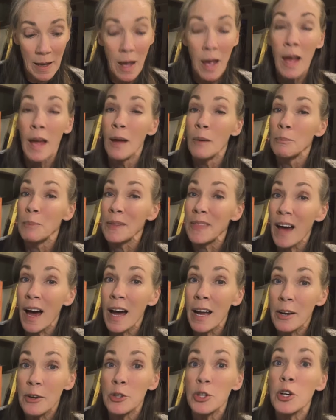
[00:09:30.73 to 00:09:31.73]
But the
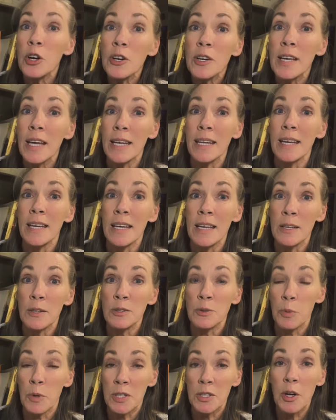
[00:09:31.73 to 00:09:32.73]
iron you're getting is
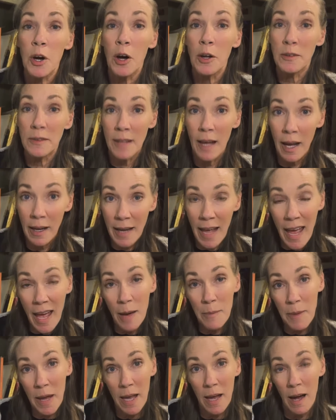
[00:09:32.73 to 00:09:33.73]
what's called
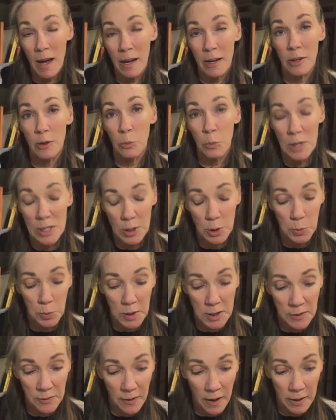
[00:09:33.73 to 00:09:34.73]
non-heme iron, which is
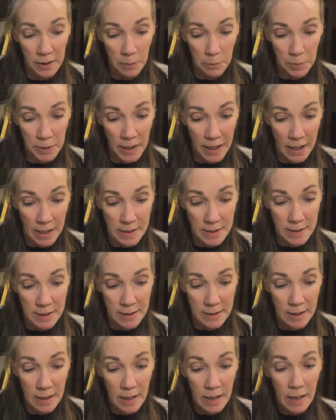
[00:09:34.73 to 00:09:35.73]
what's found in
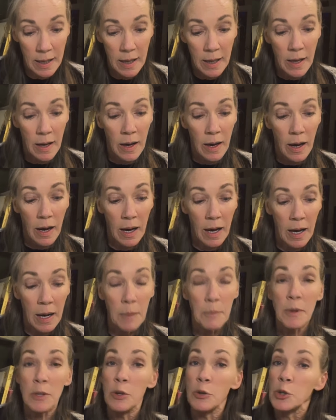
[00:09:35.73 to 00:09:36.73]
plants.
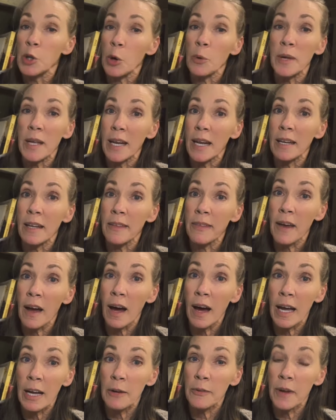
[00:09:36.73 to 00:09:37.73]
You don't get any of the
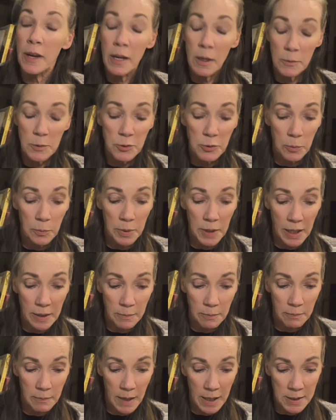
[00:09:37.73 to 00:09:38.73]
iron that comes from blood and
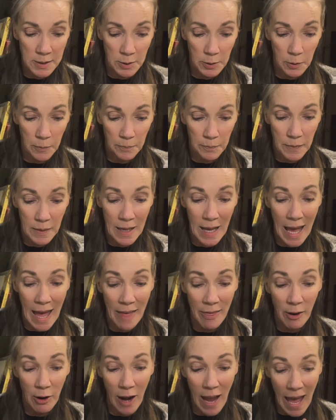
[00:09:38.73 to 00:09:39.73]
muscle. And
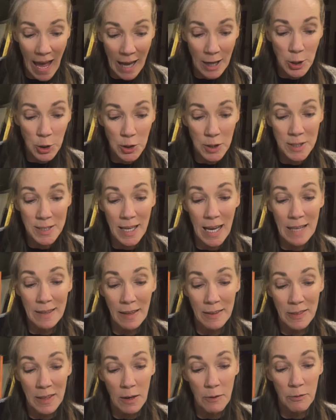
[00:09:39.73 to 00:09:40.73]
they're actually saying that
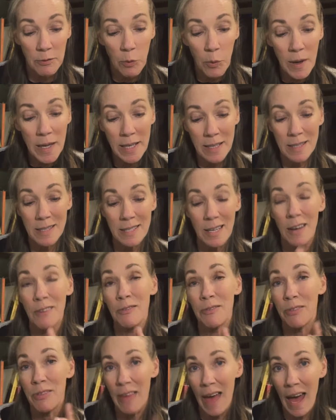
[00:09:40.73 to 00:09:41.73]
the avoidance
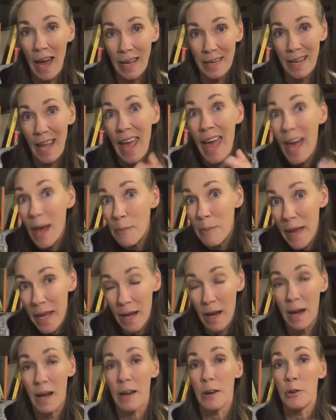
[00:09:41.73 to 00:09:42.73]
of that heme
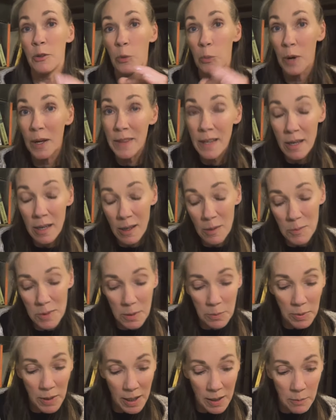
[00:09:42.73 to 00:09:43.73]
iron, the one that comes in
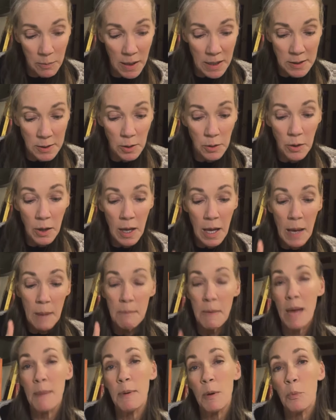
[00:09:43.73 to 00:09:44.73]
blood and muscle,
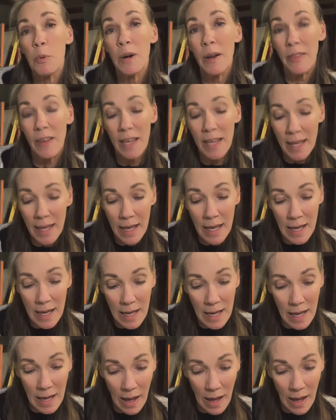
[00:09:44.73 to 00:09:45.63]
may be one of the key